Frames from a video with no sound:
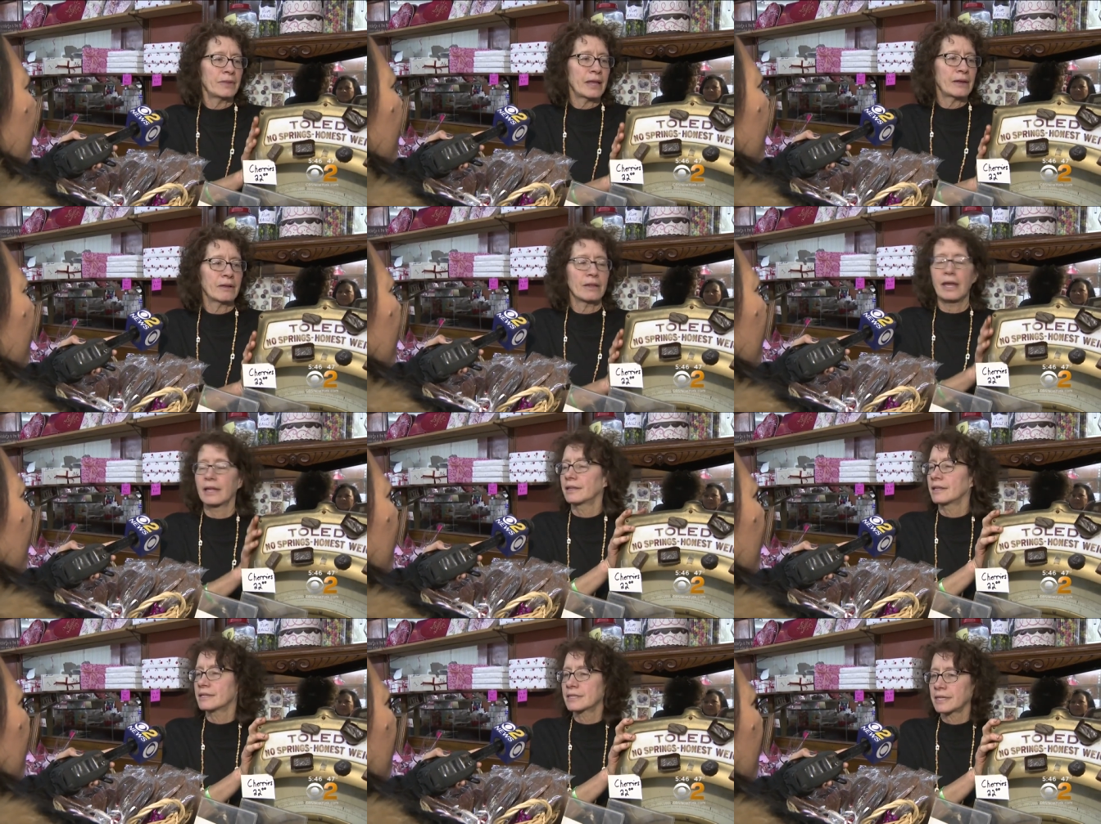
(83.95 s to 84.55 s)
They don't
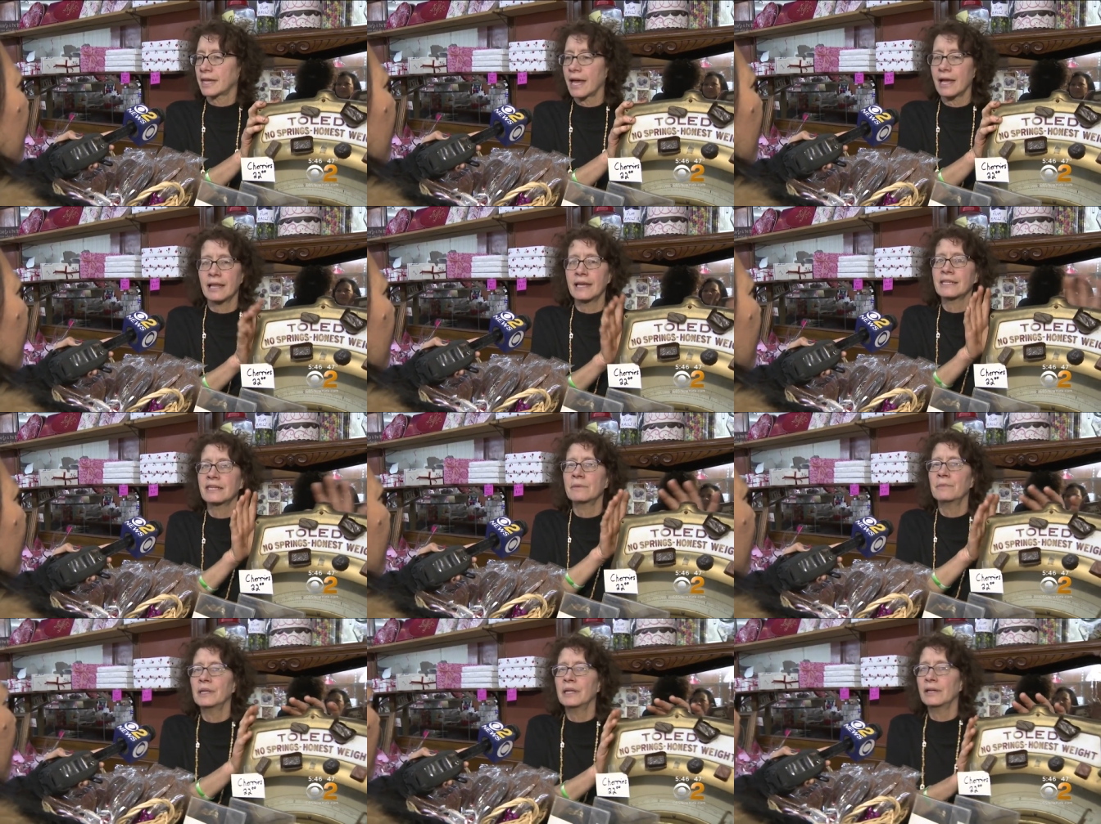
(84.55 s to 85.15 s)
like the scale. I
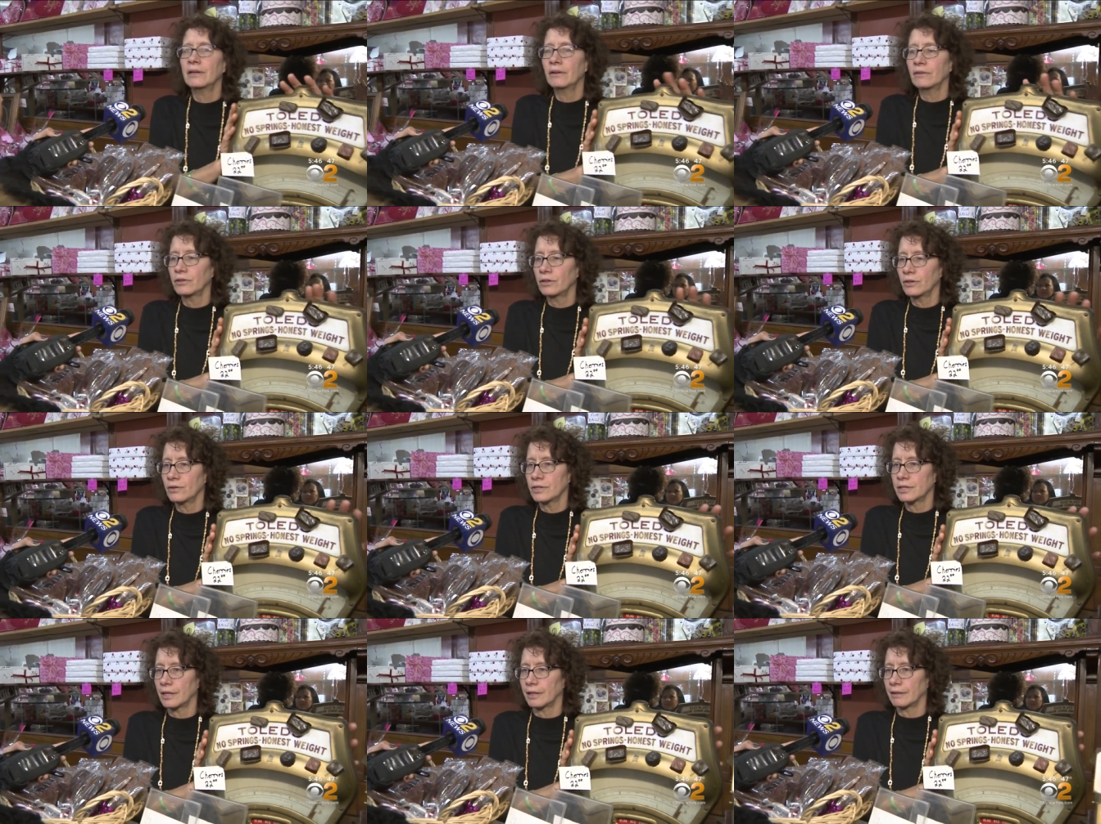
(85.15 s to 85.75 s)
said, well, they don't don't
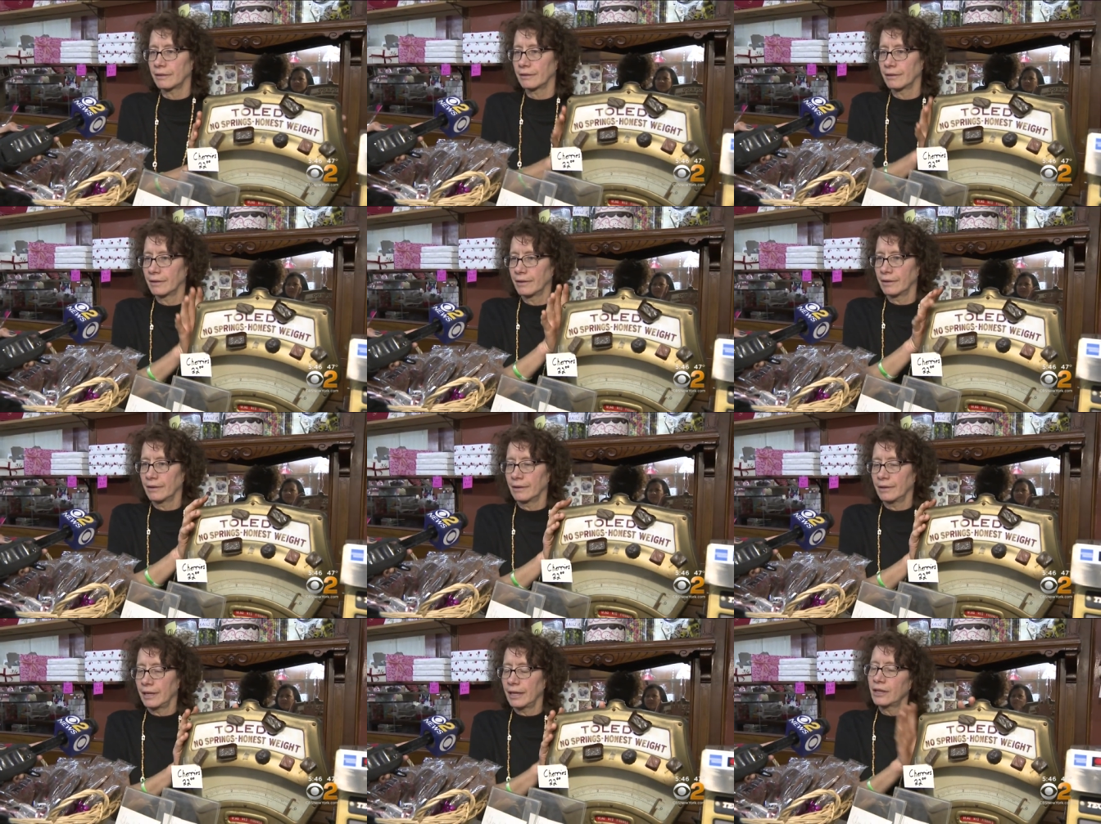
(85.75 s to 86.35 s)
use it.
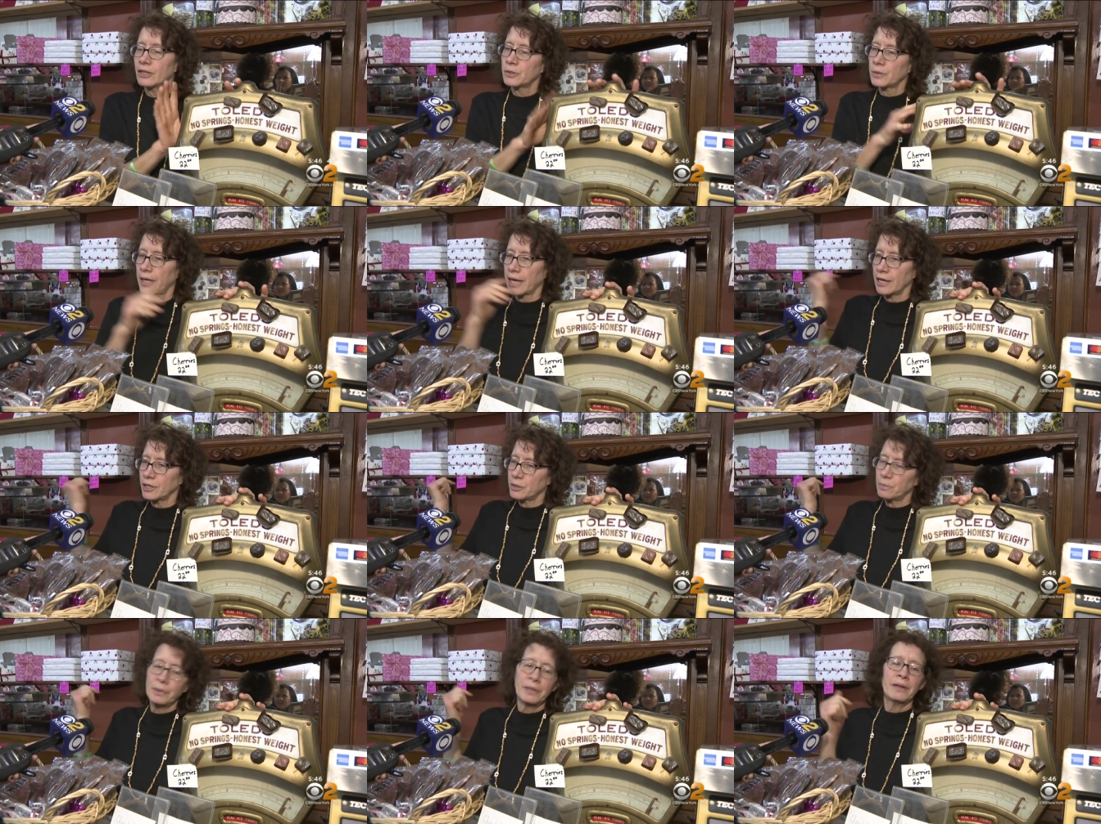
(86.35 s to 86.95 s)
He goes, well,
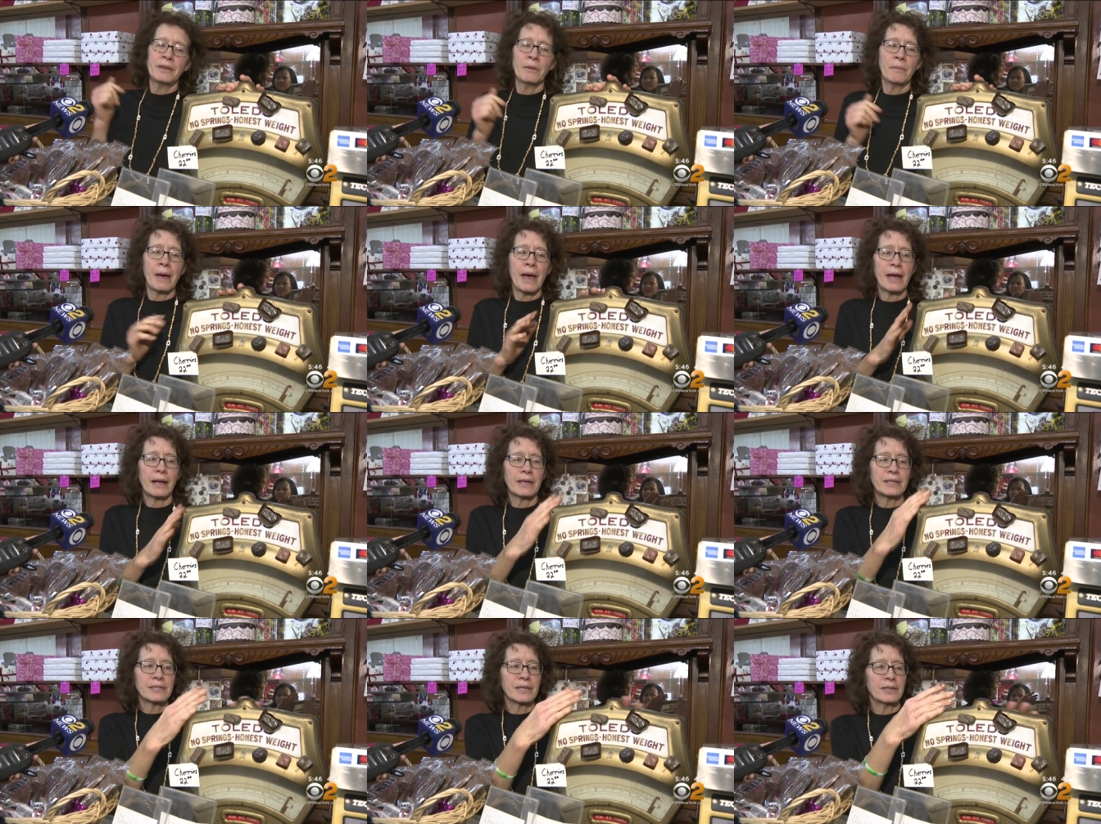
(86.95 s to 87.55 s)
can't you put it in the
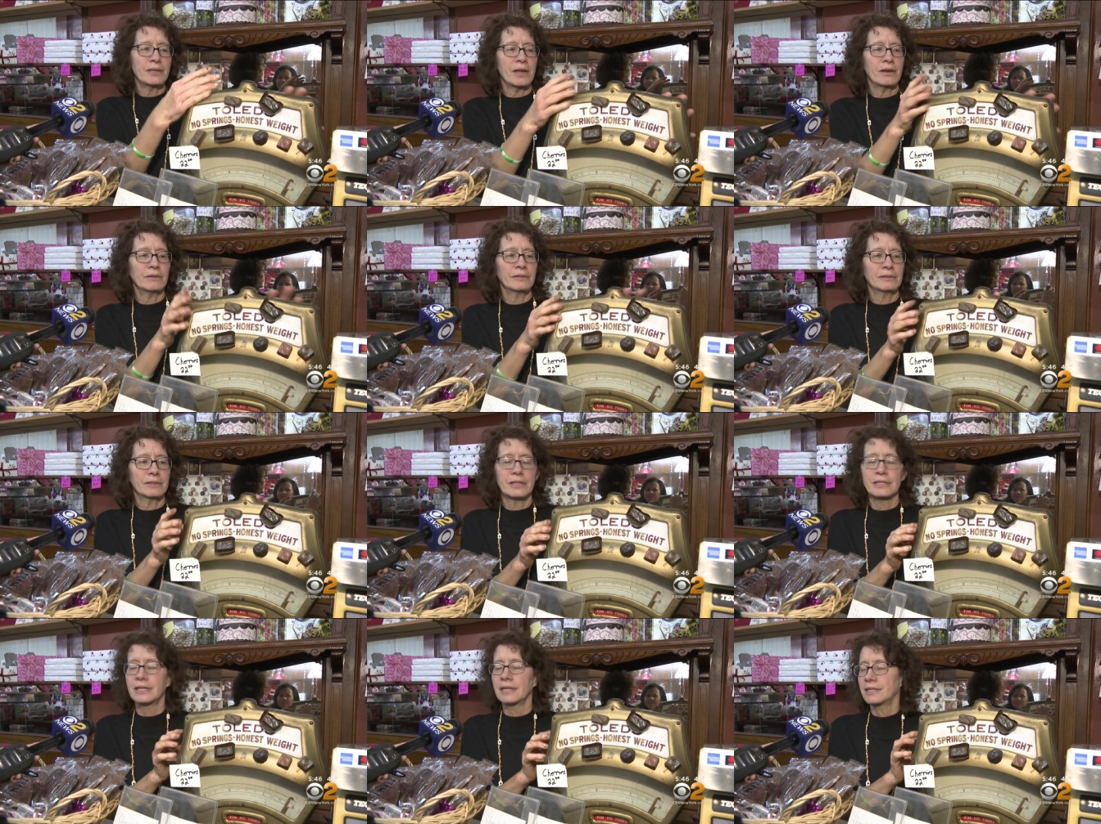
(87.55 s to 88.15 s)
back? I said, no,
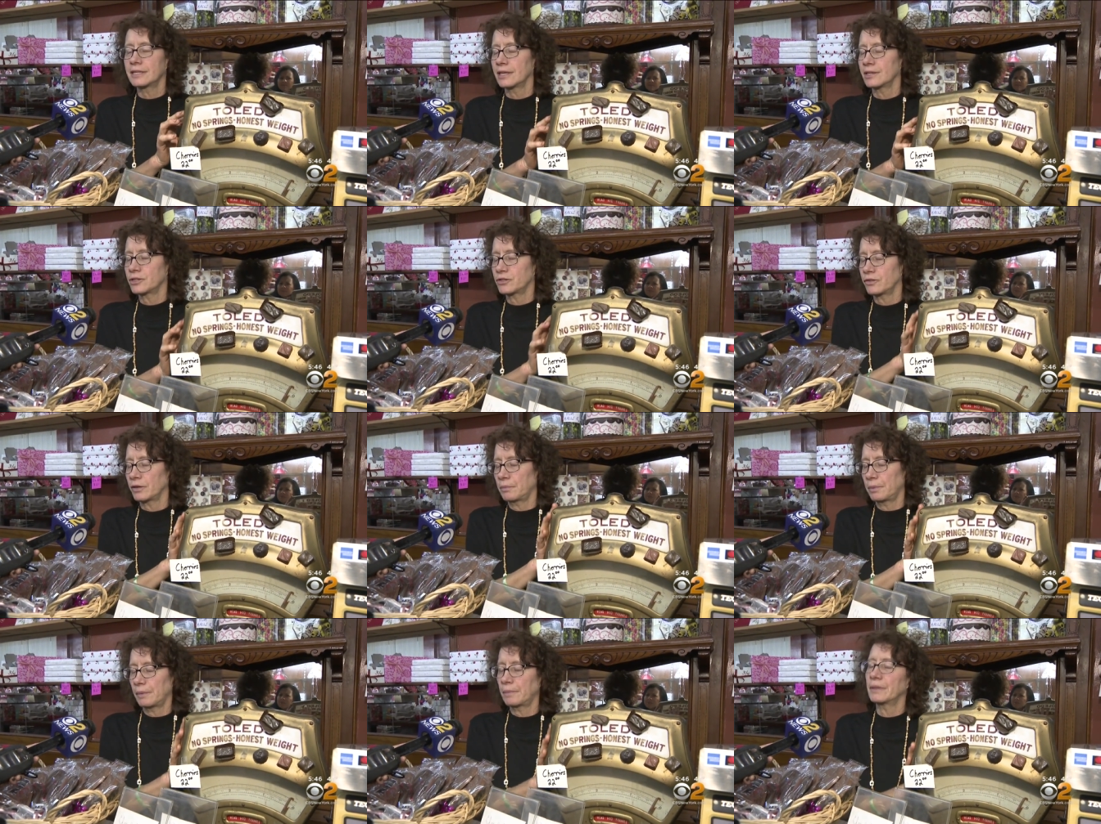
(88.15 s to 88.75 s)
because it's
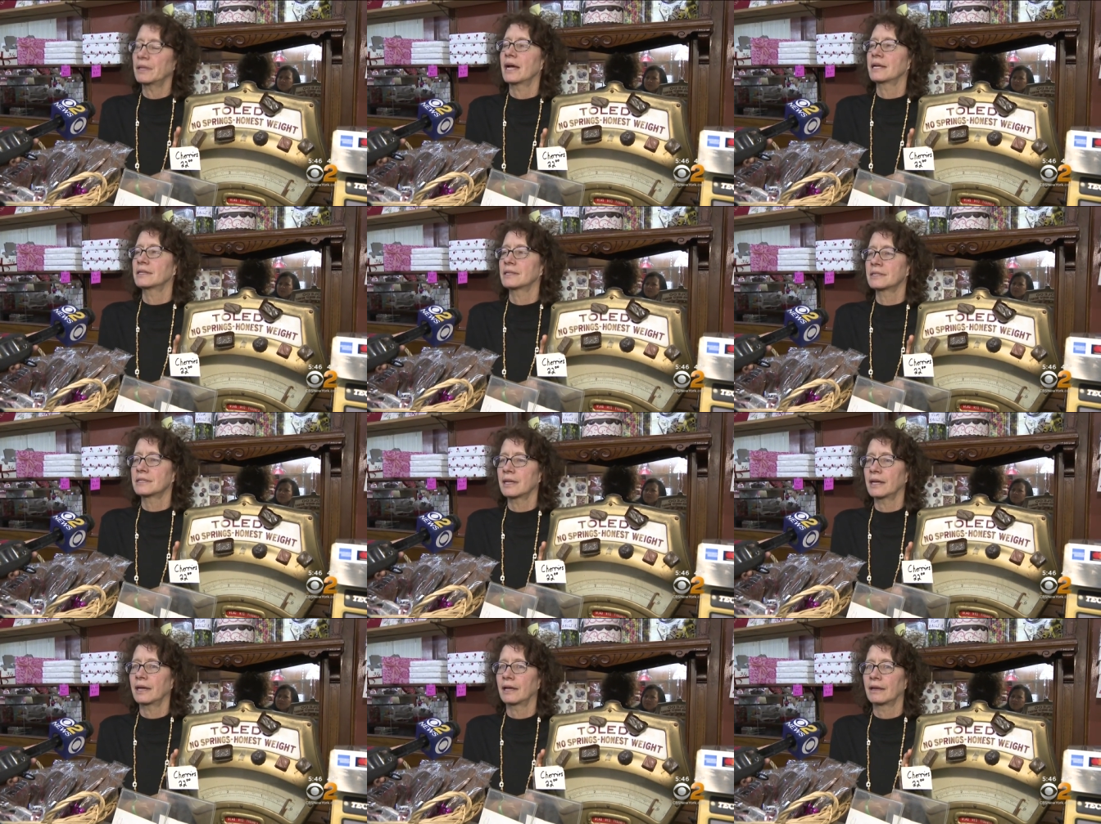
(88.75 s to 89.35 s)
history. People like
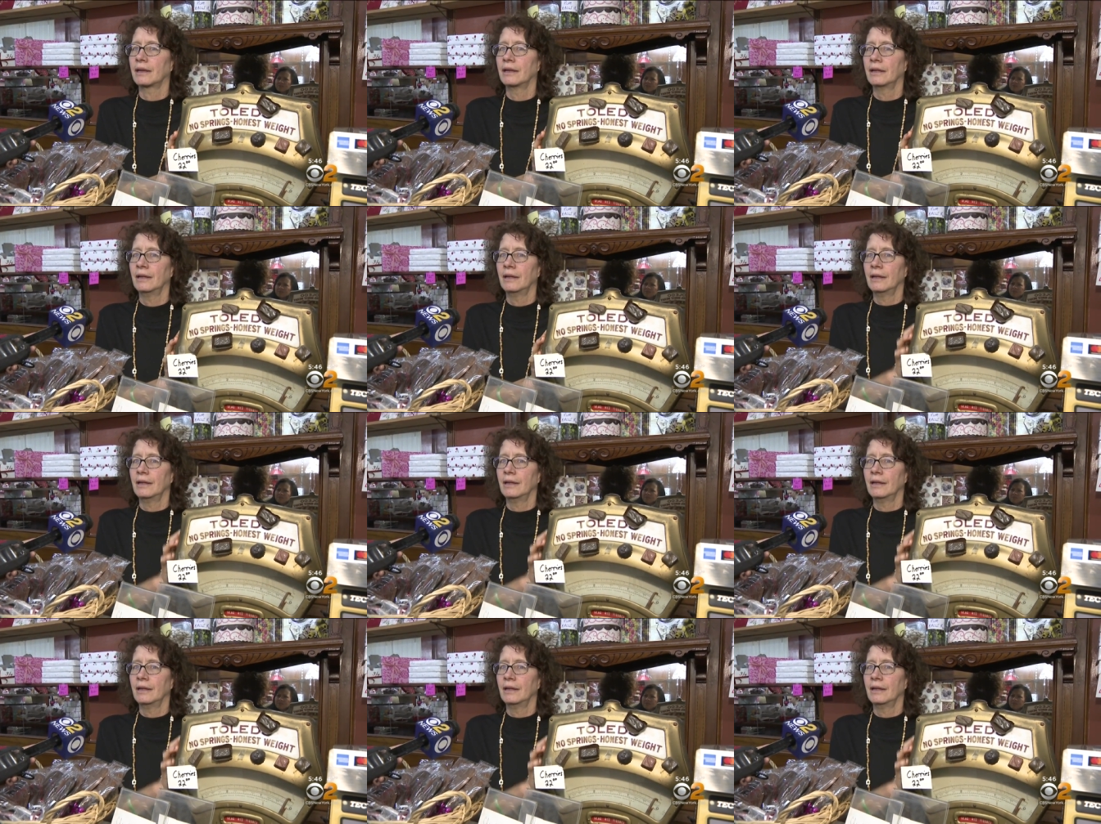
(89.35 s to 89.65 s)
to see it.